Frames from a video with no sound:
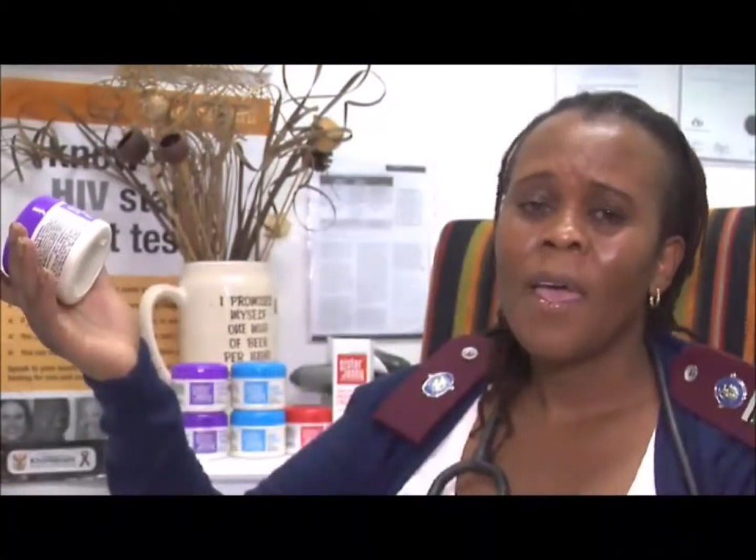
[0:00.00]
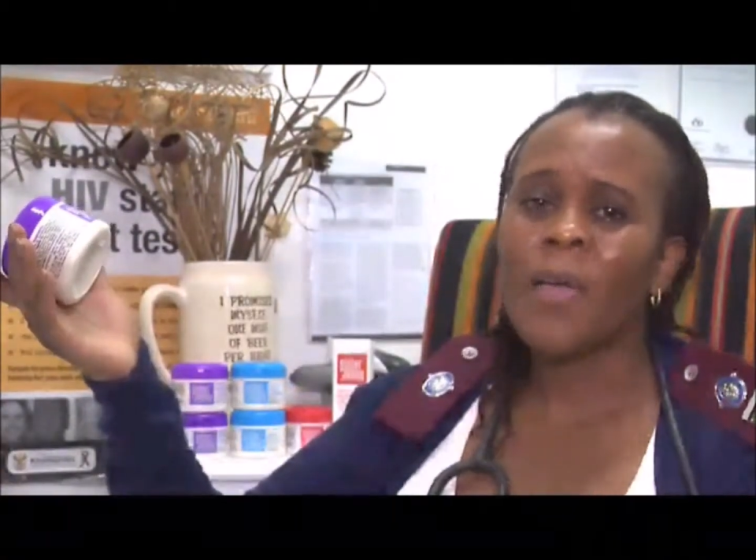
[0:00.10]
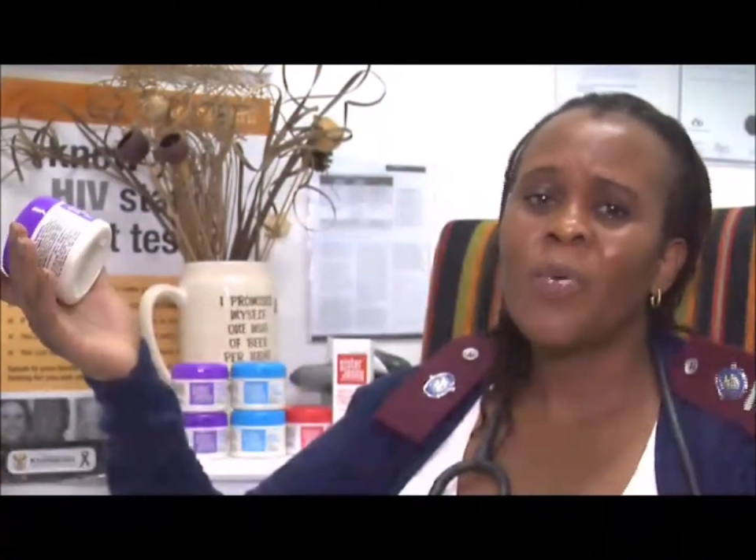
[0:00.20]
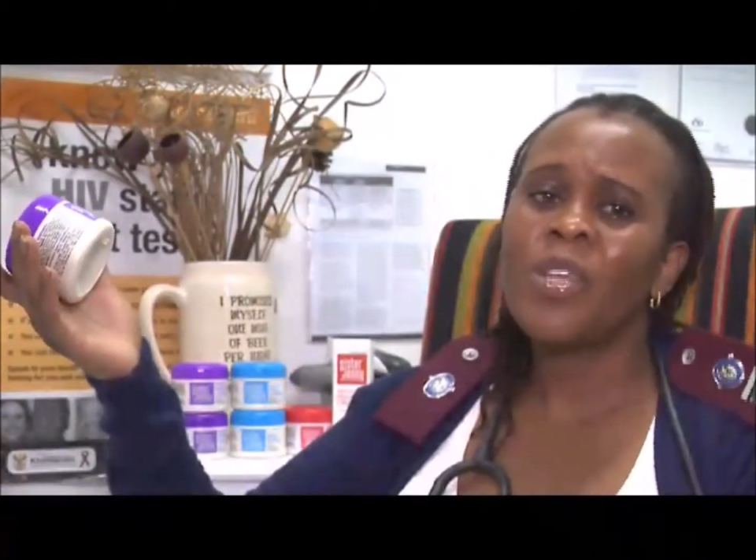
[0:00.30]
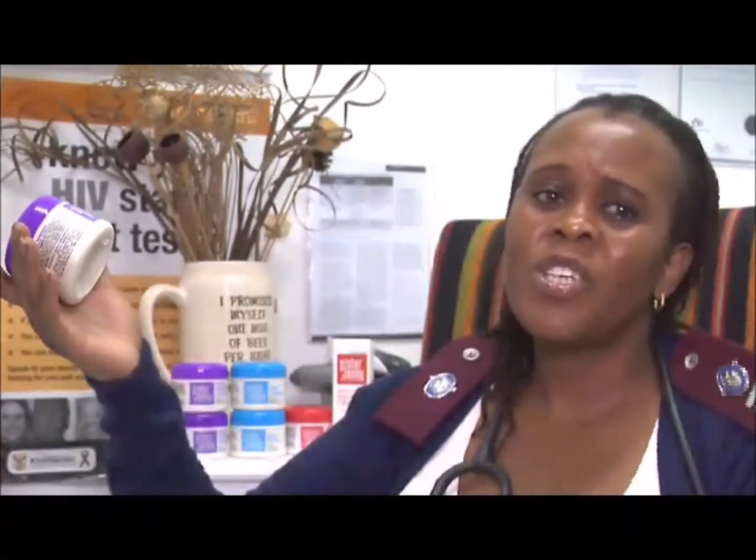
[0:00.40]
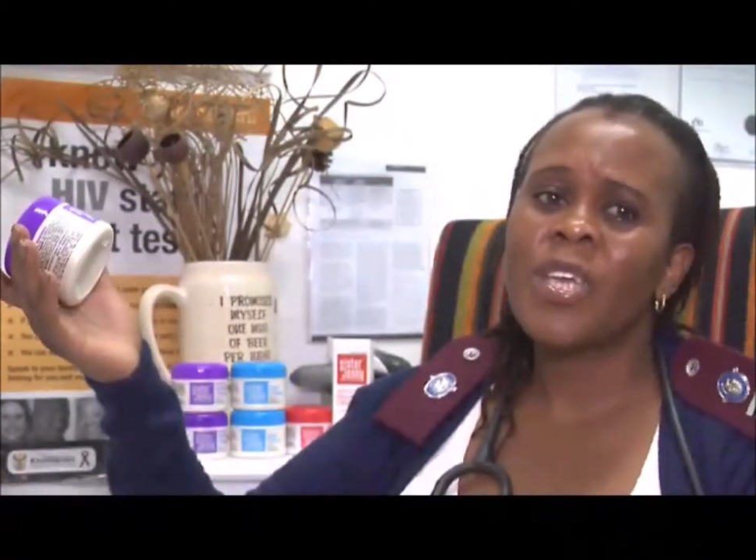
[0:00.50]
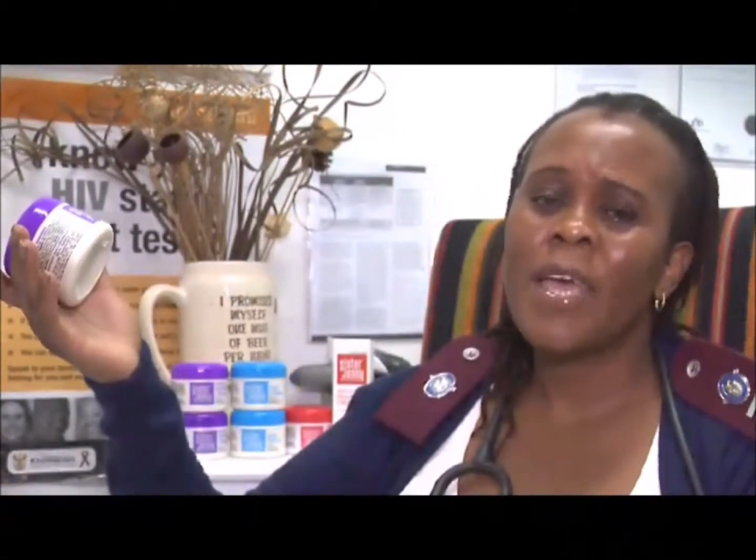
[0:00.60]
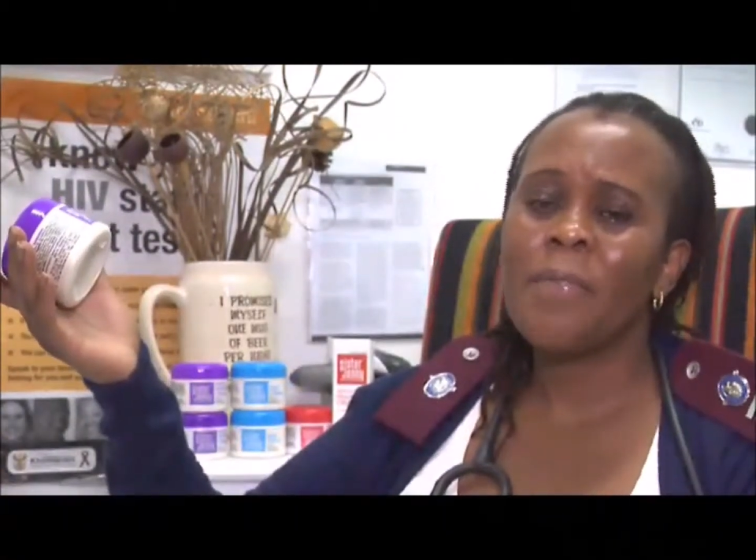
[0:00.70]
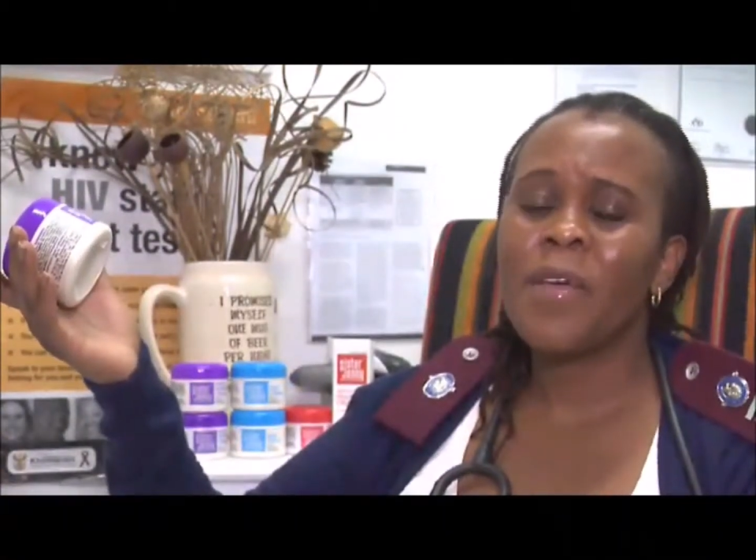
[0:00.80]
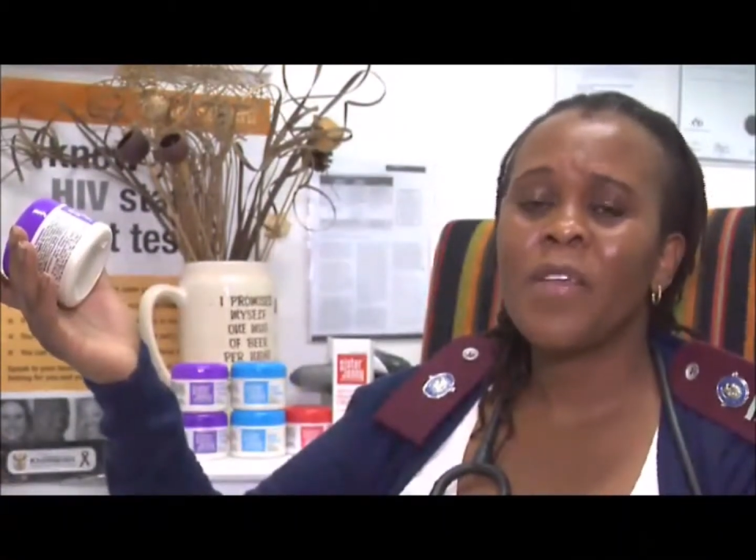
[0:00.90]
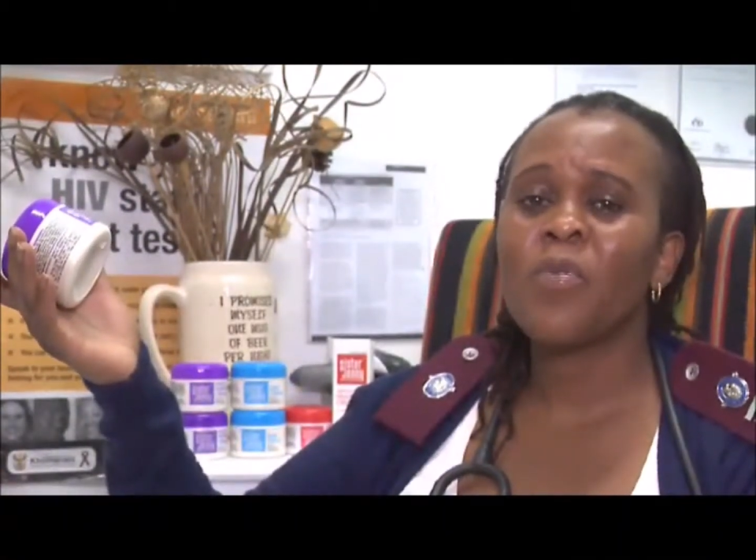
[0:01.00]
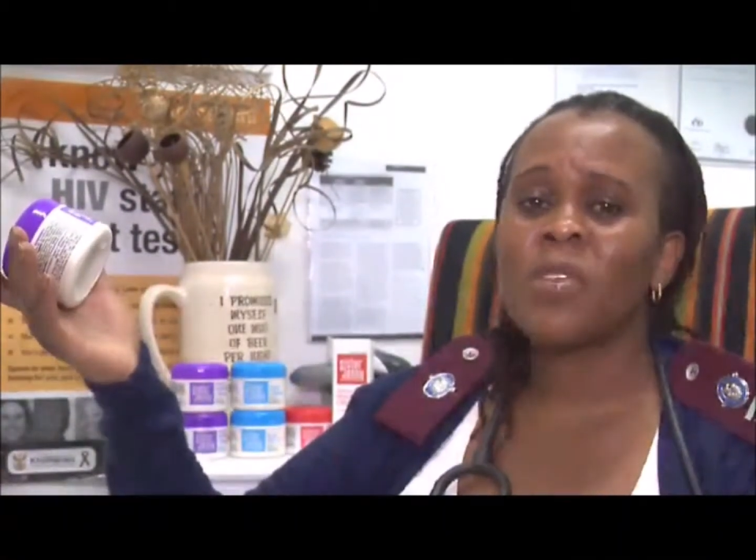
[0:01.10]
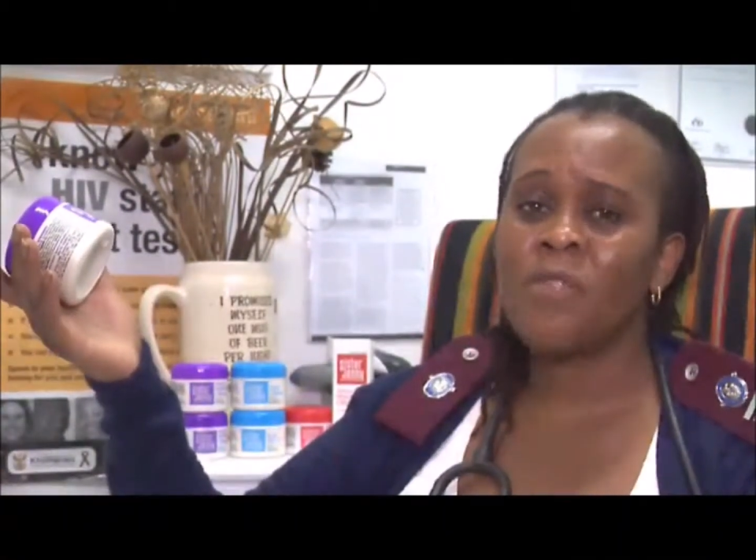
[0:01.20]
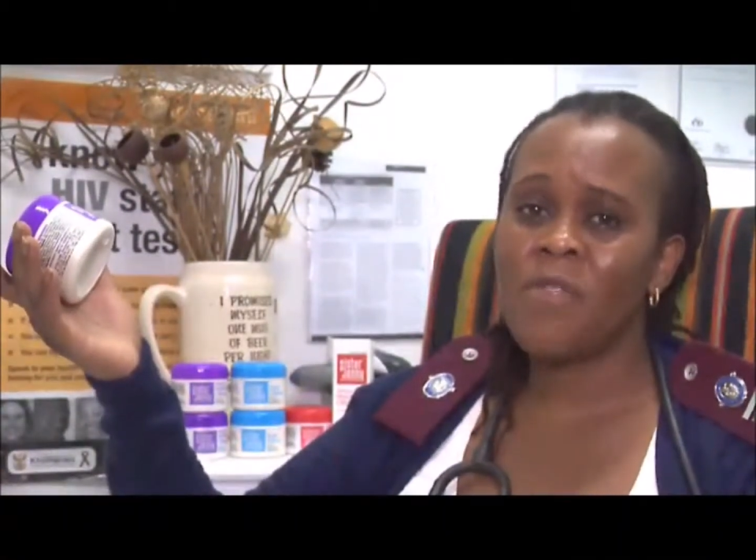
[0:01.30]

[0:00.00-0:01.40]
And when she came here, it was a